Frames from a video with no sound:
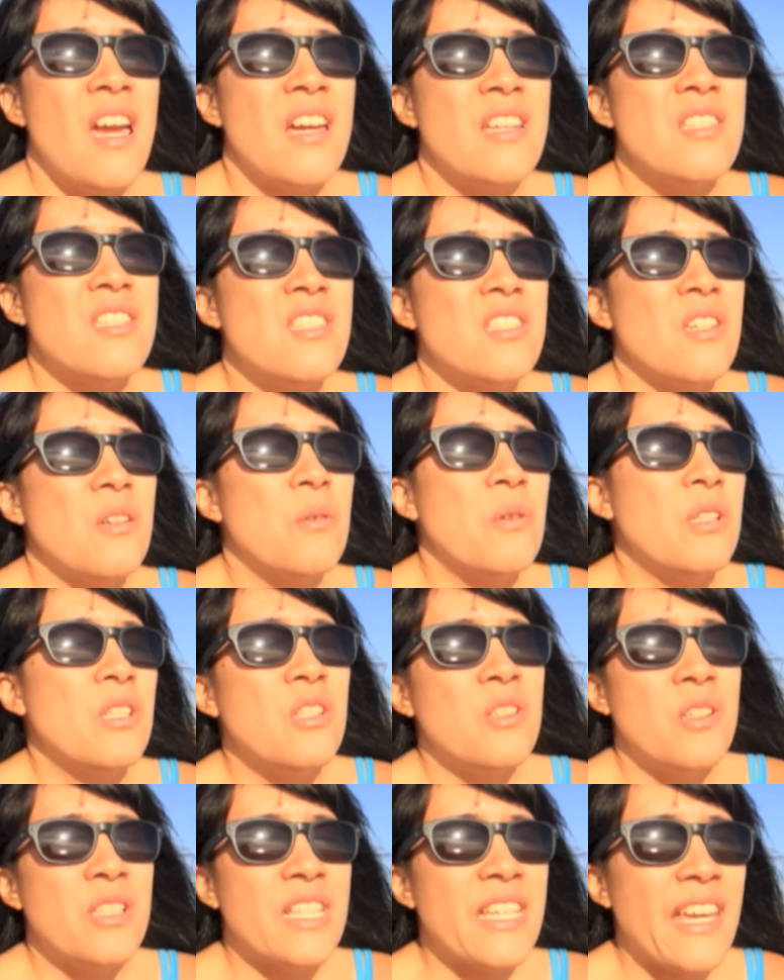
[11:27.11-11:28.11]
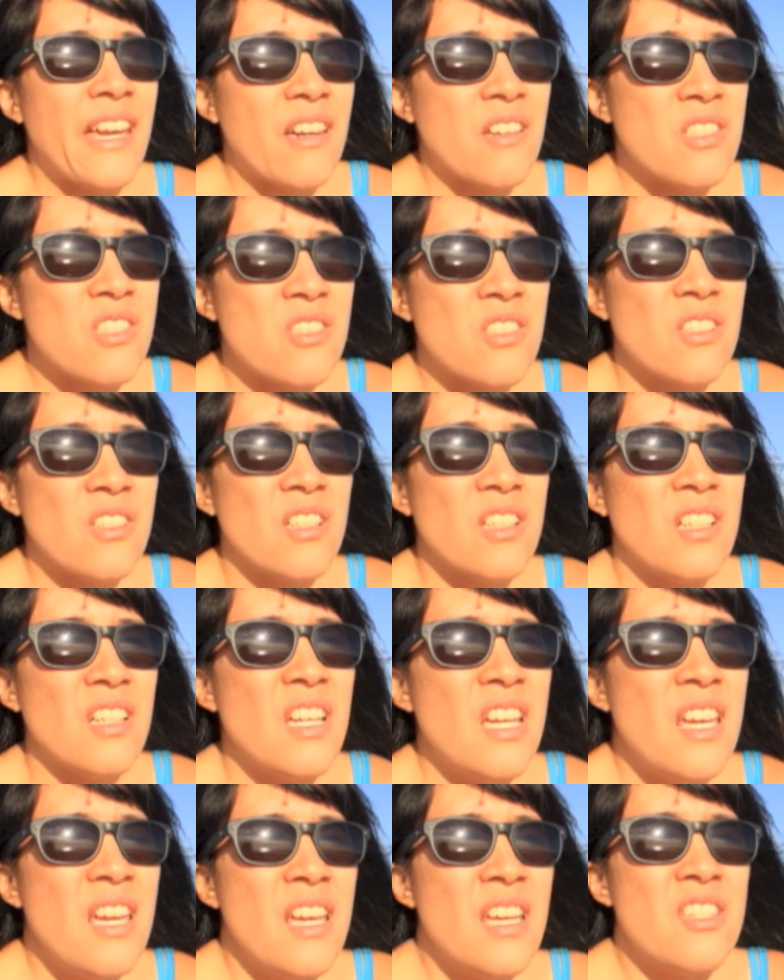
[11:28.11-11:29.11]
And so when you encounter
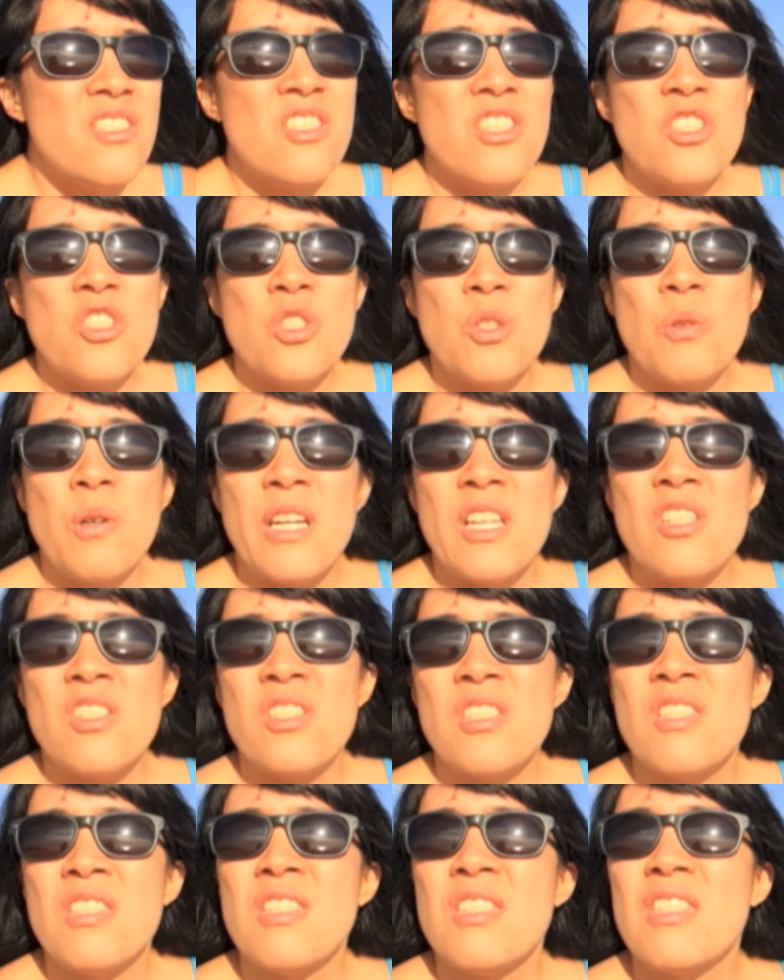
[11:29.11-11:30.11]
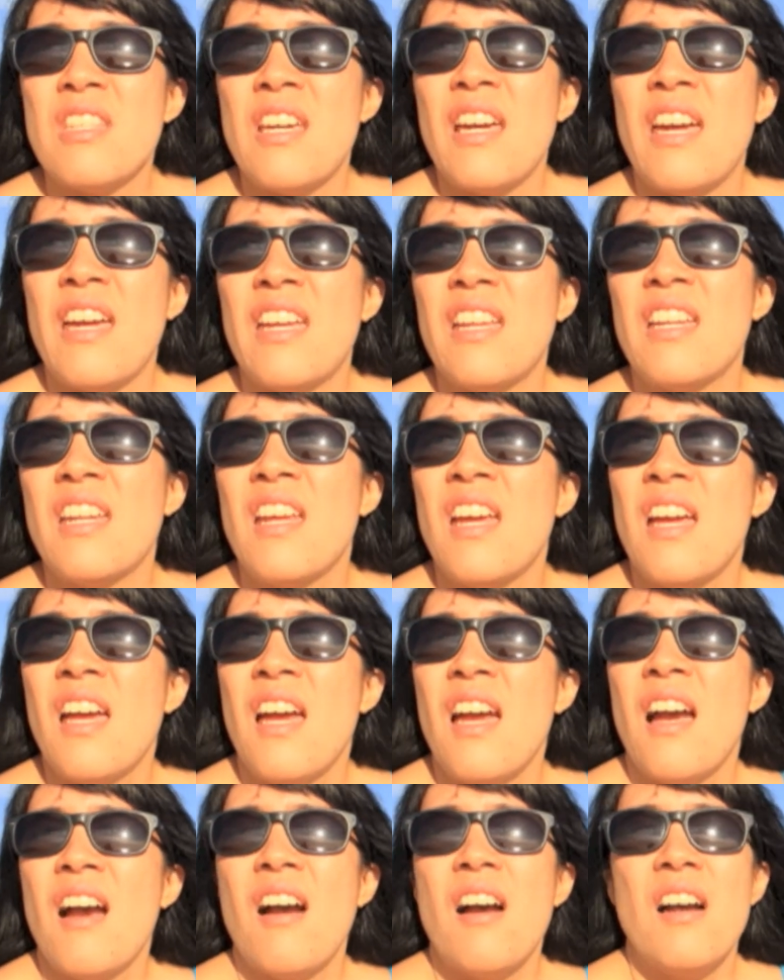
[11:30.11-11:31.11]
situations that
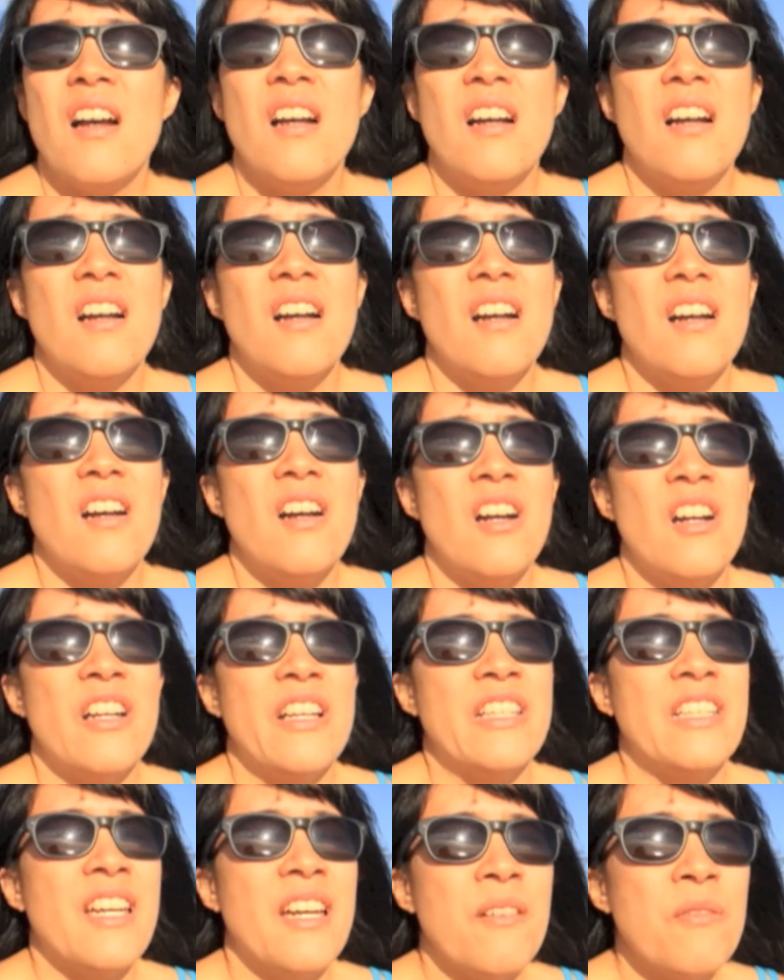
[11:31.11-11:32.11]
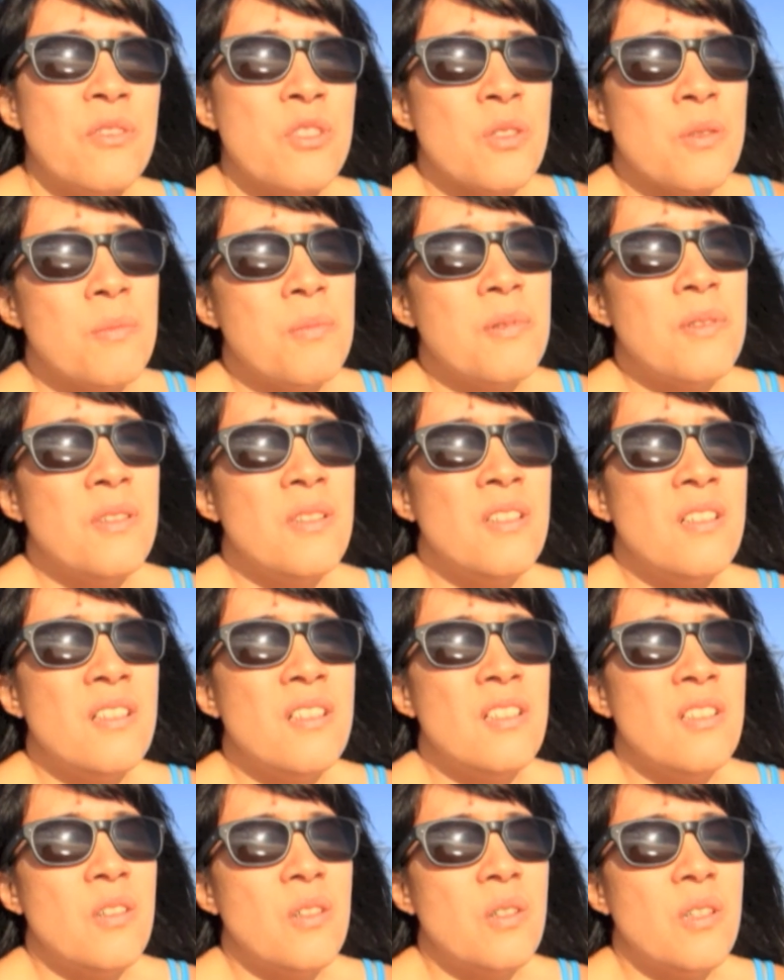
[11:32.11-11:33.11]
are
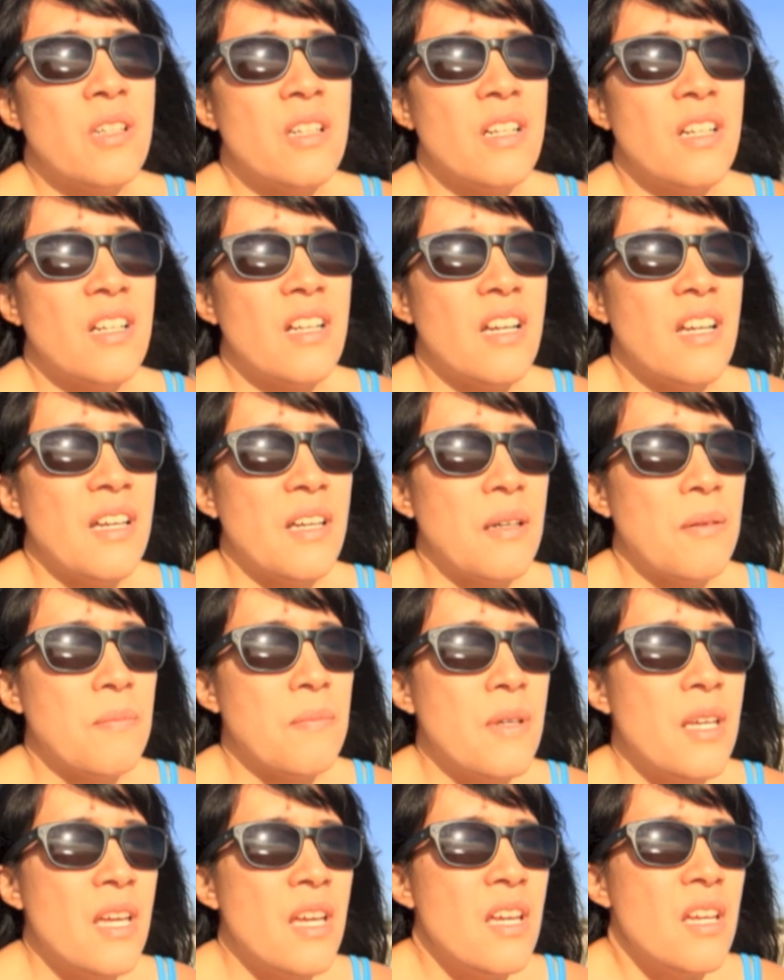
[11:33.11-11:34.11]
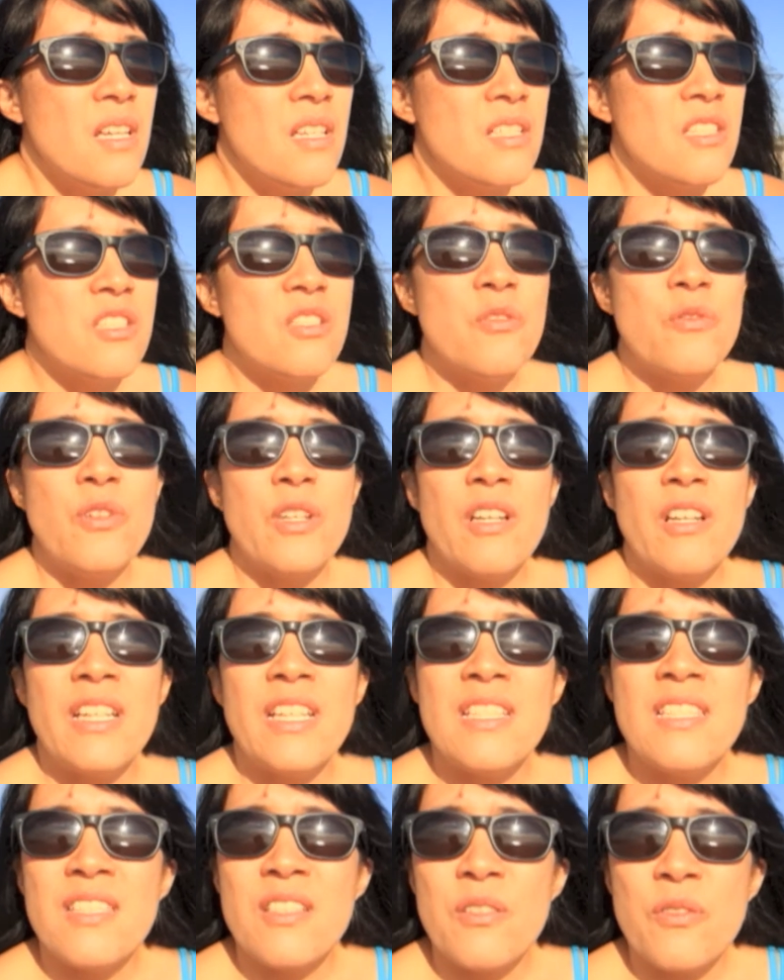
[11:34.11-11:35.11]
uncomfortable or just
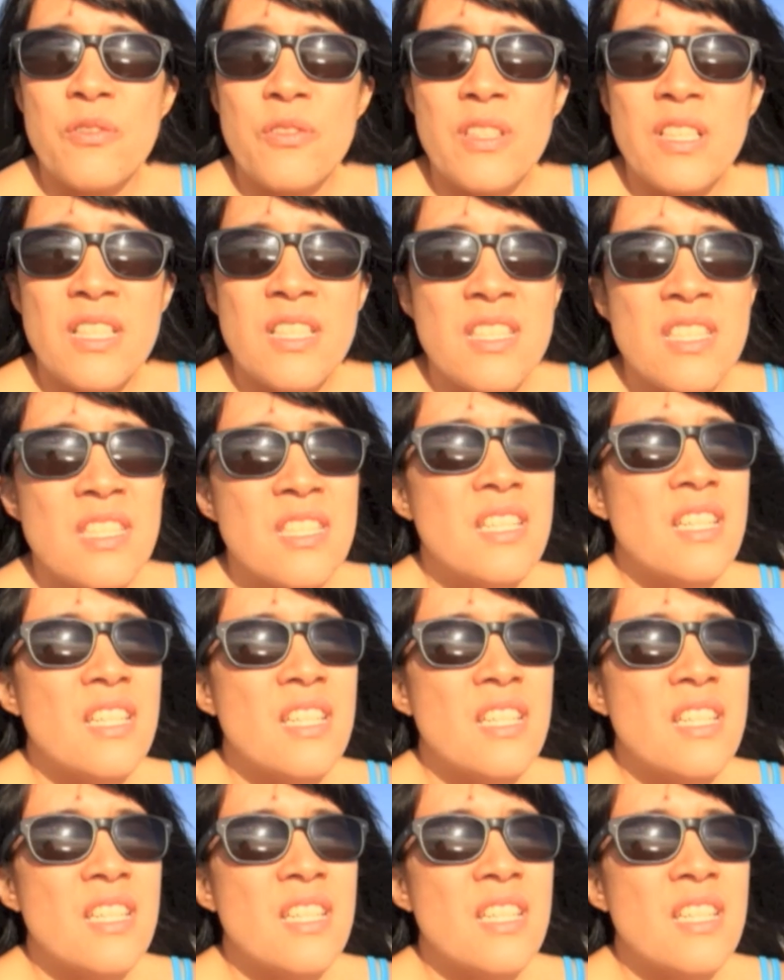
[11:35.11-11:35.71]
very different,